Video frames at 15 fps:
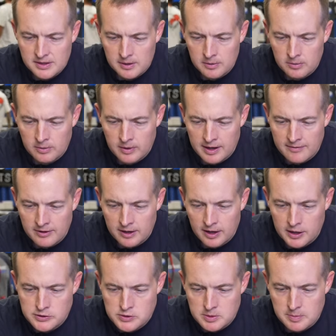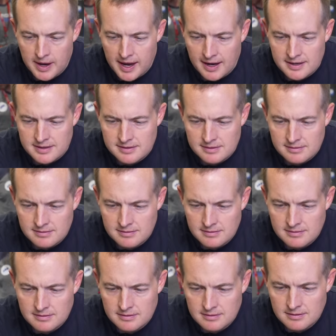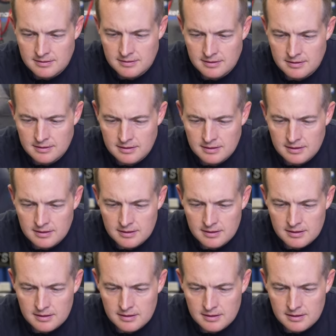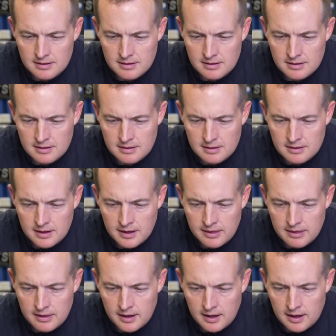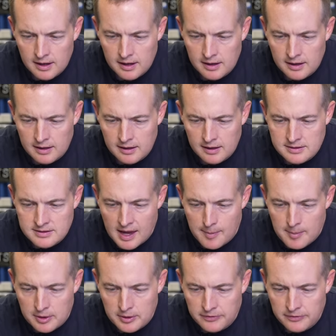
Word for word: are one every 100 packs. Okay. And then atomic